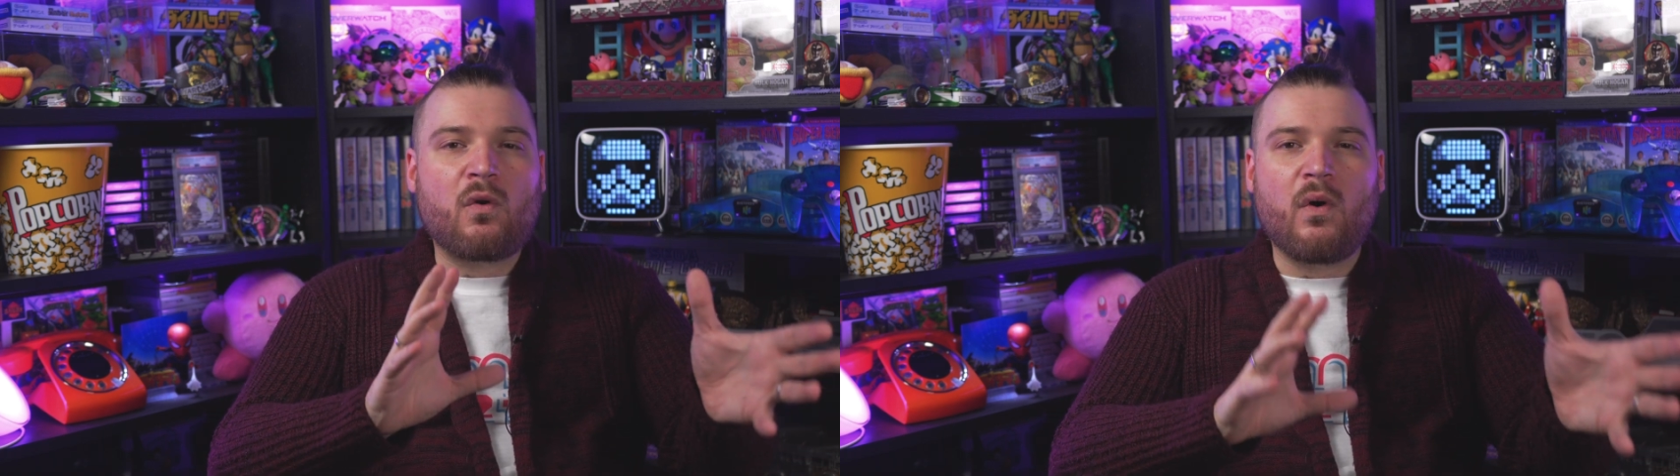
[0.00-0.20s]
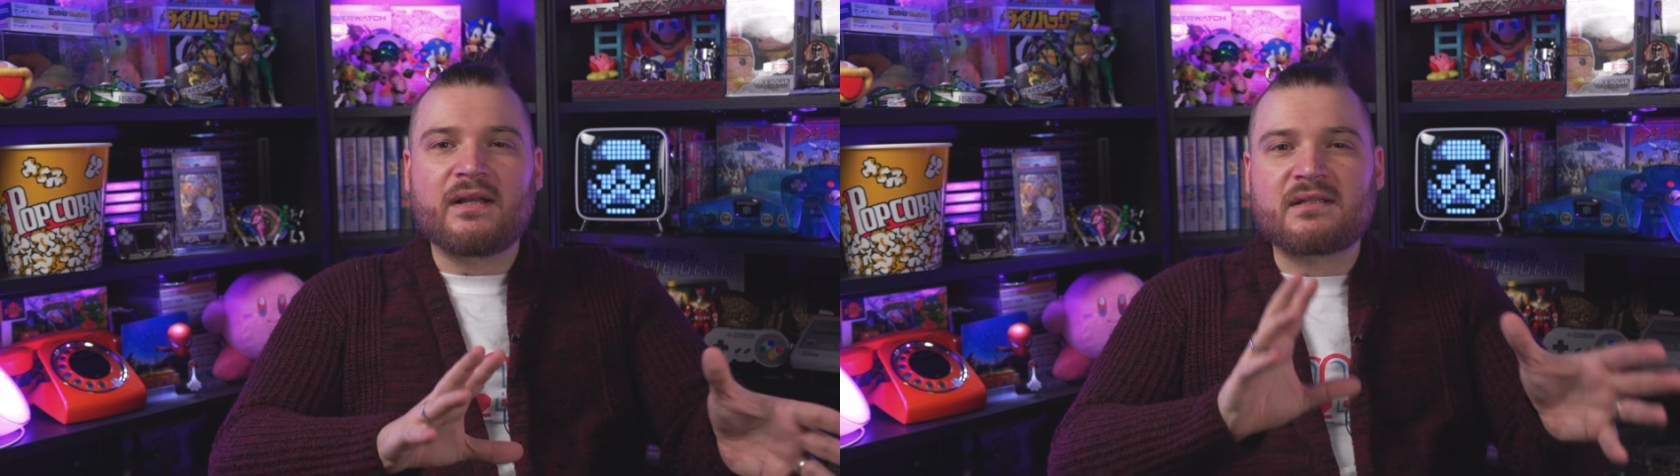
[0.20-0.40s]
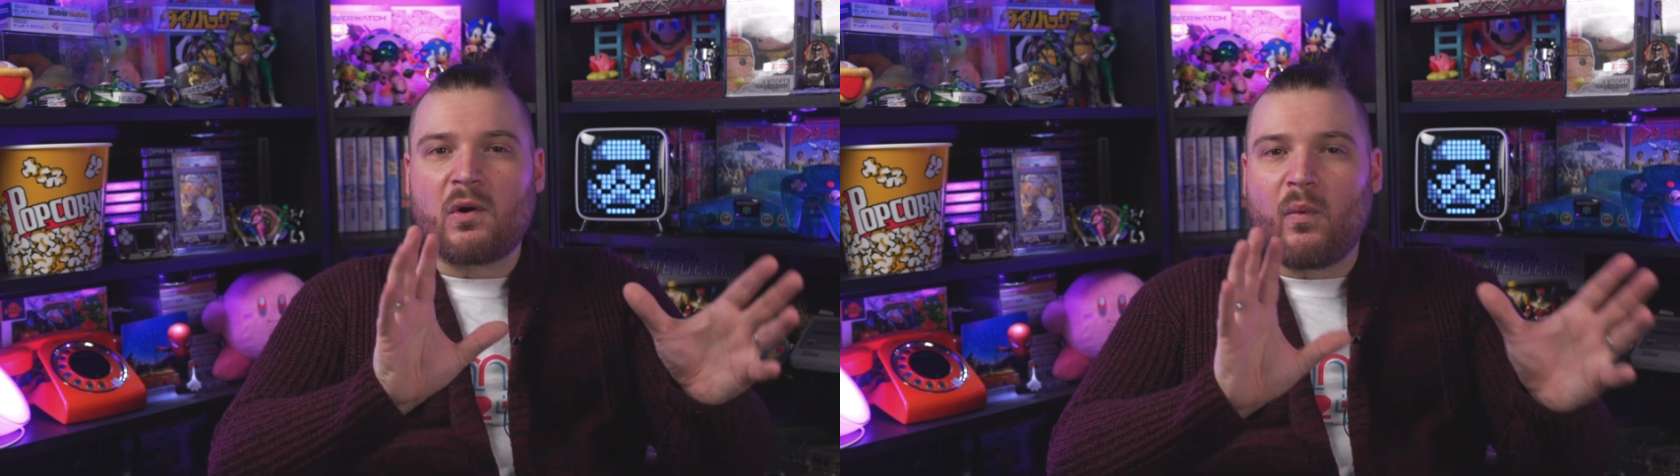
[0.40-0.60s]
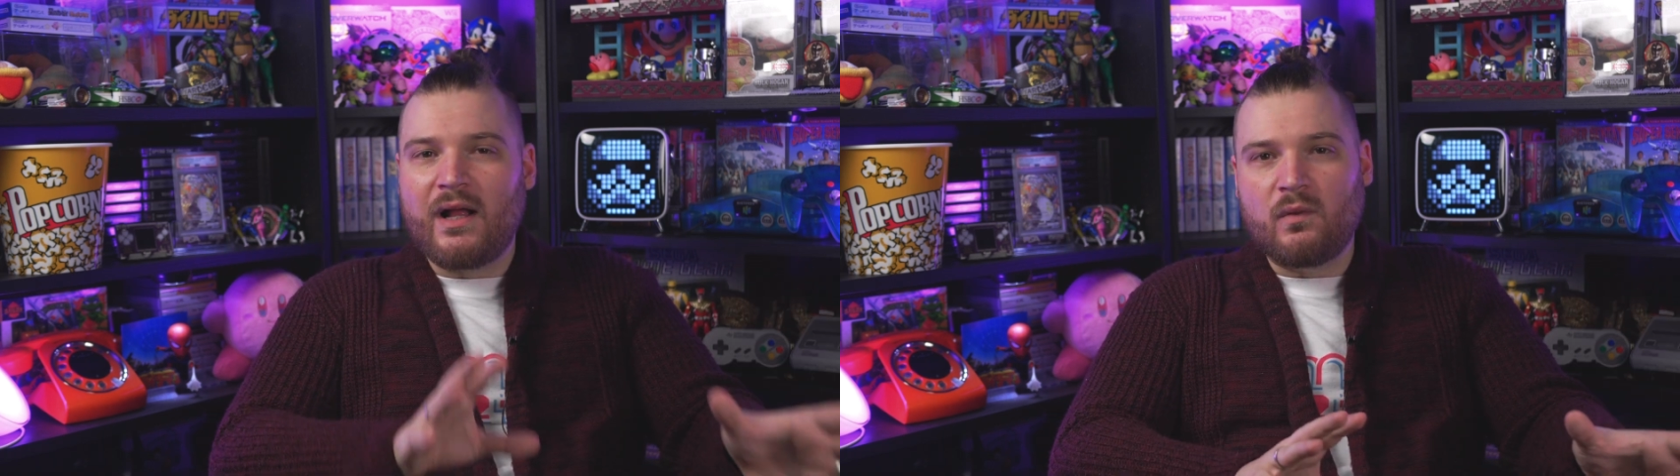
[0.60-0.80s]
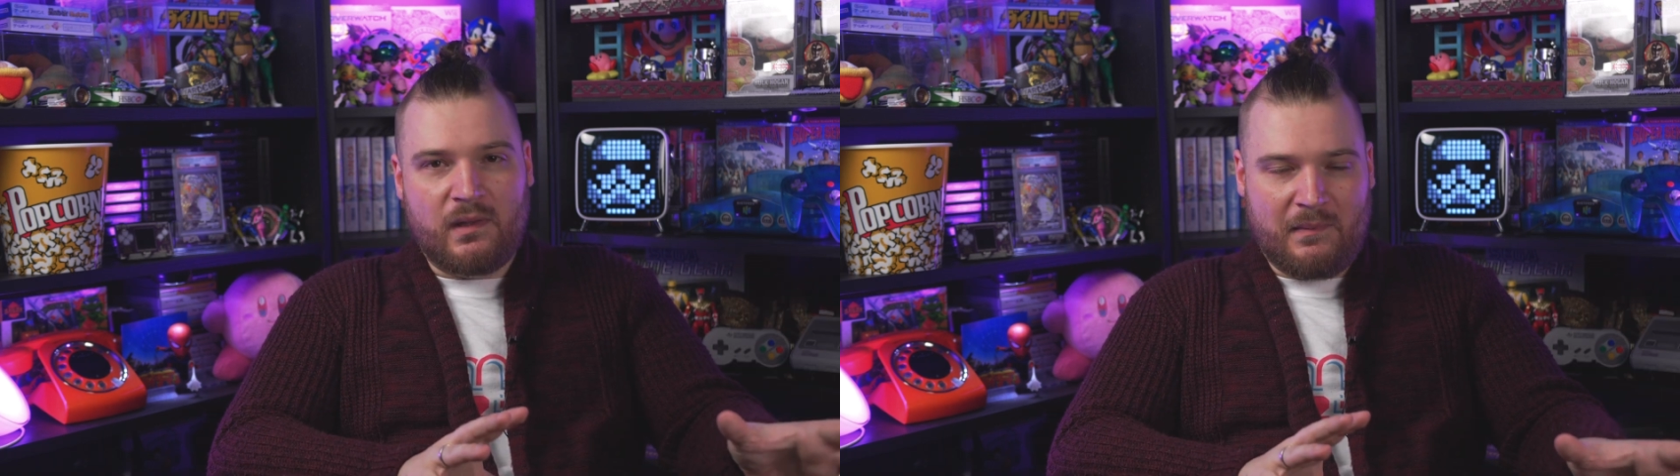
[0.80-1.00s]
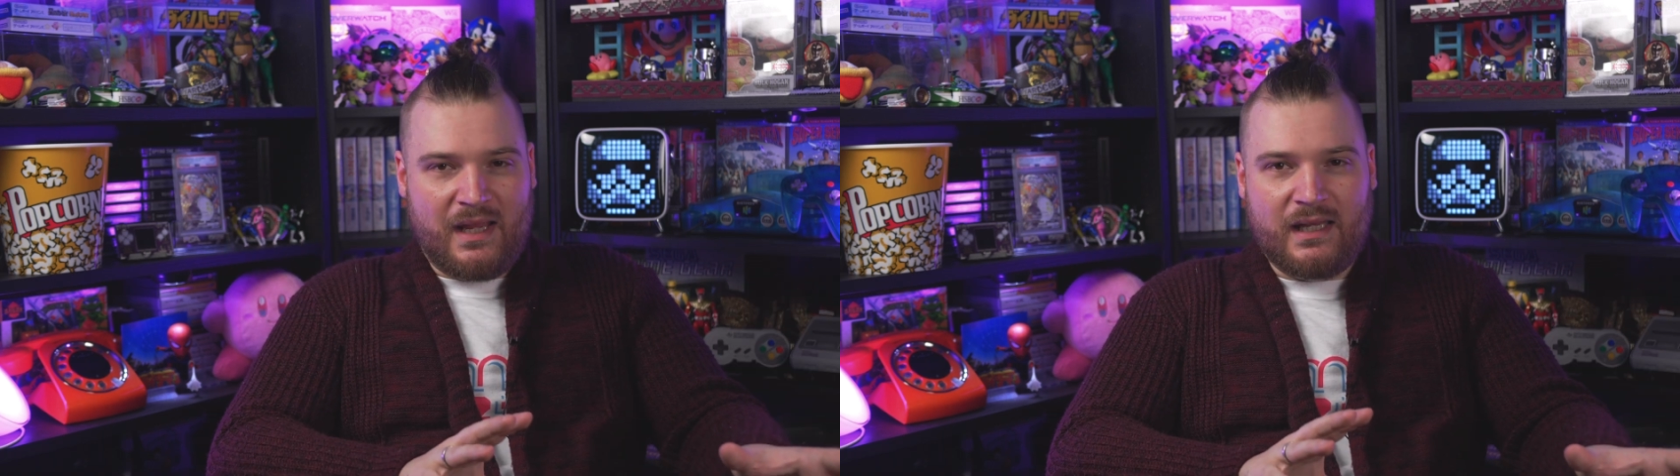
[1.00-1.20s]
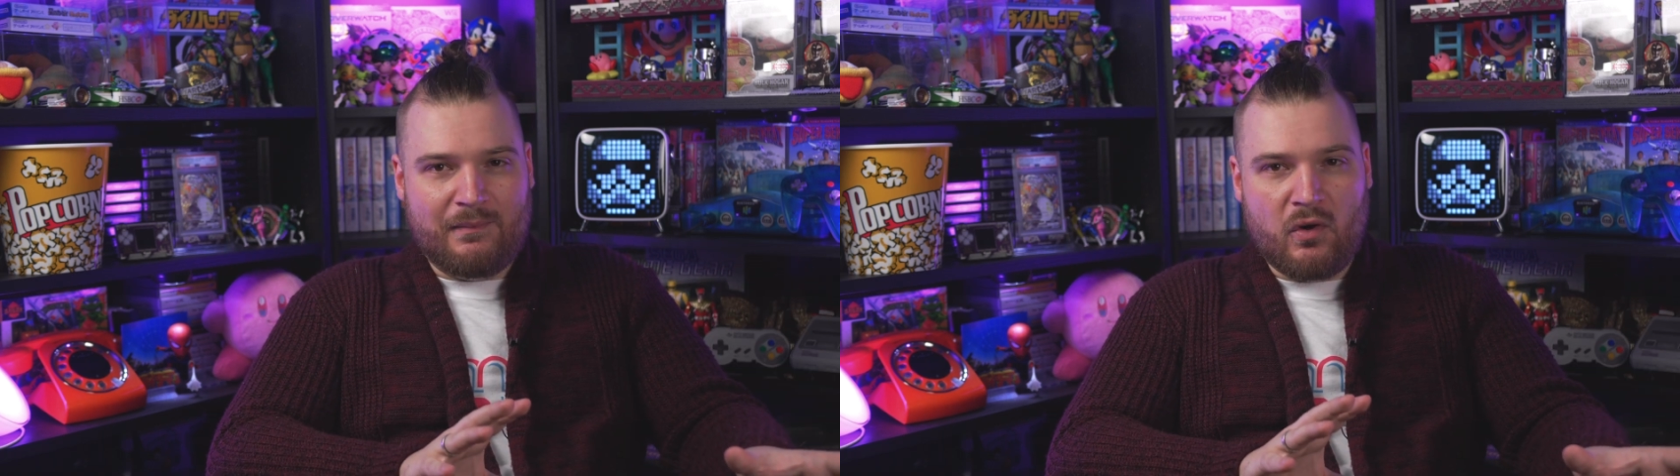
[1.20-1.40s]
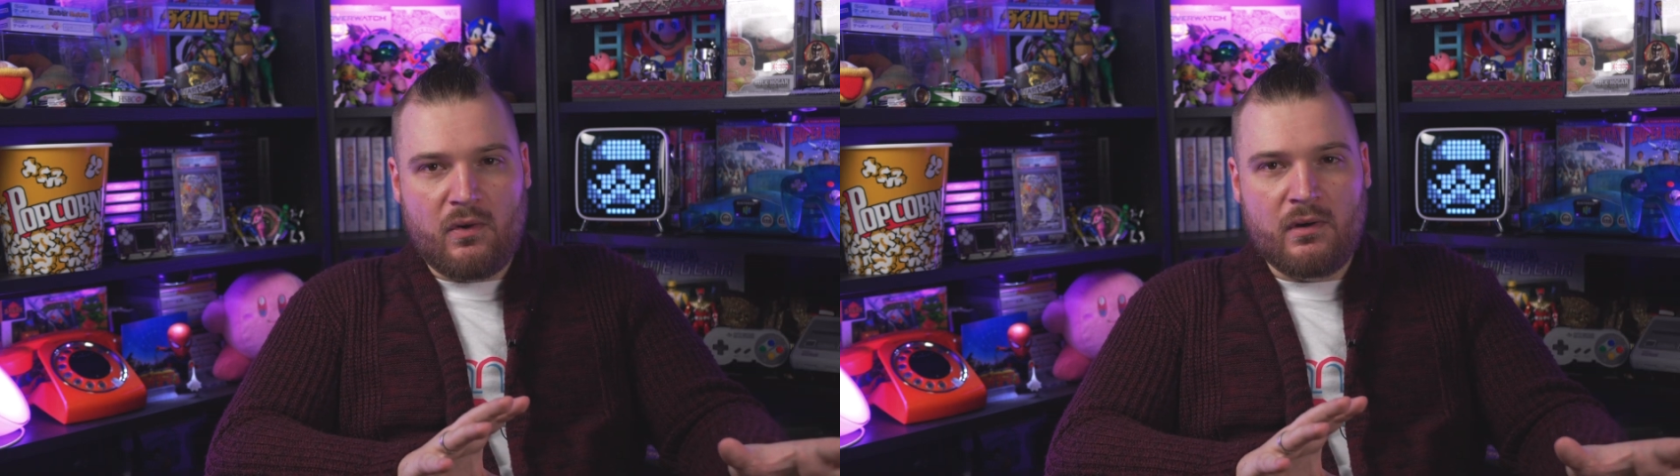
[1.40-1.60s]
quite so well with me
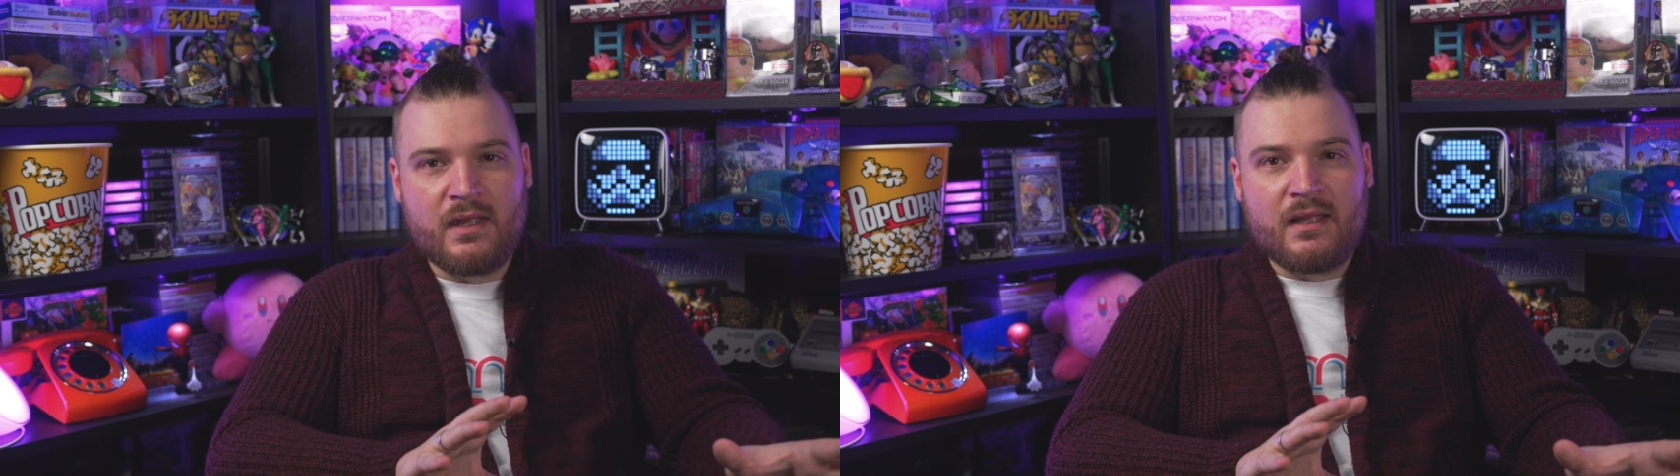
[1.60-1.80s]
anymore,